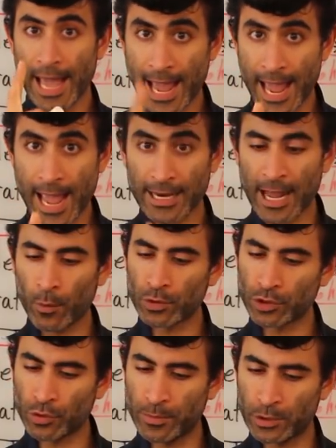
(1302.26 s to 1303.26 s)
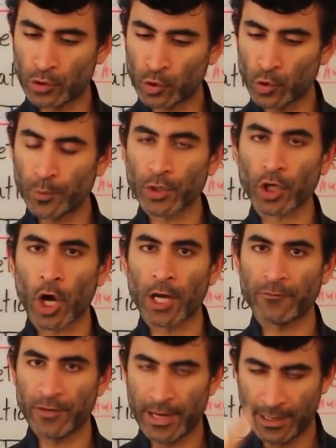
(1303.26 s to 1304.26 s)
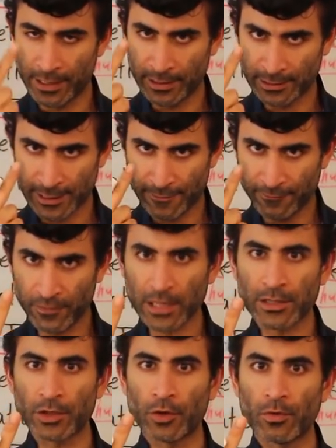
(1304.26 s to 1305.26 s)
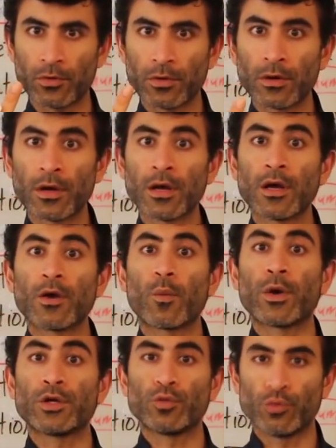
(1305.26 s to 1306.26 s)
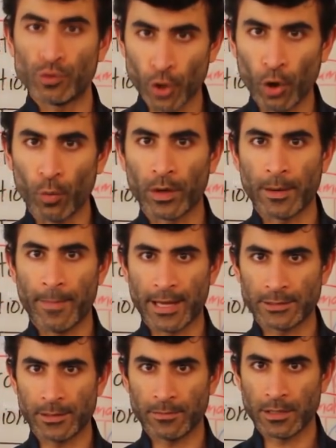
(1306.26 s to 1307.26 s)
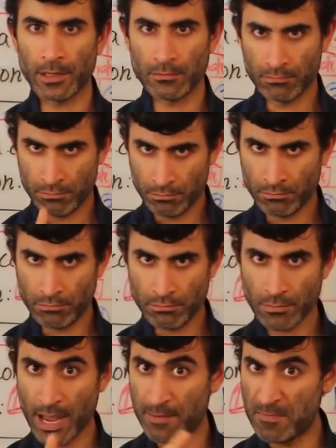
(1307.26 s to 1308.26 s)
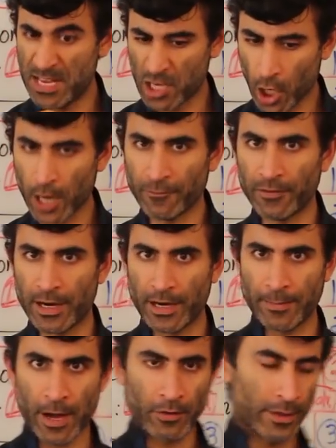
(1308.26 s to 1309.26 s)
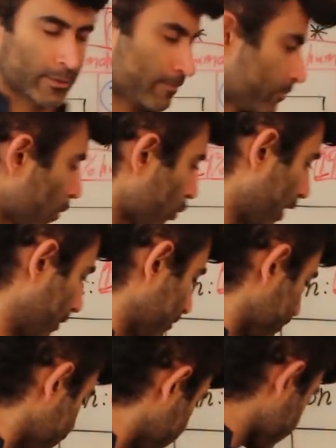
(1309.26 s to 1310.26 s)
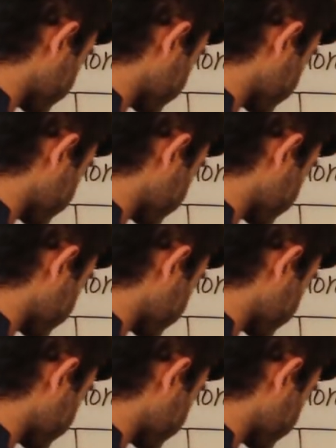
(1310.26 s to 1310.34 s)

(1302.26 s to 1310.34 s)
And I want you to be super confident and say, fuck you, when you don't want to buy something. And be confident about it. Okay,